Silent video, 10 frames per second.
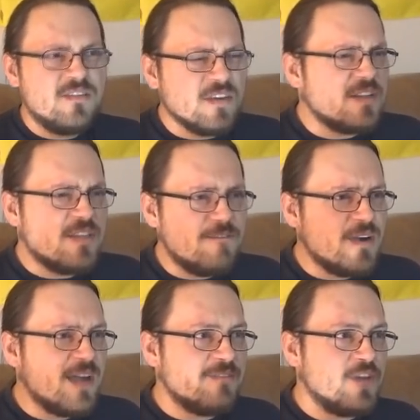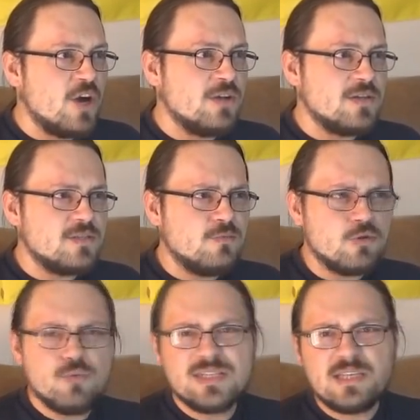$35,
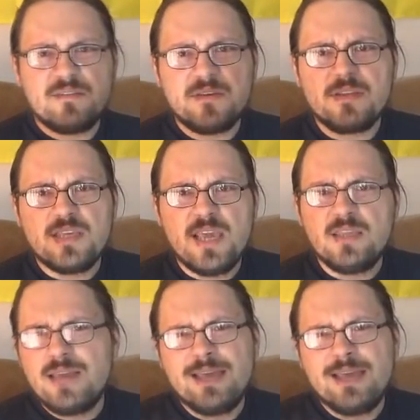or was it 38?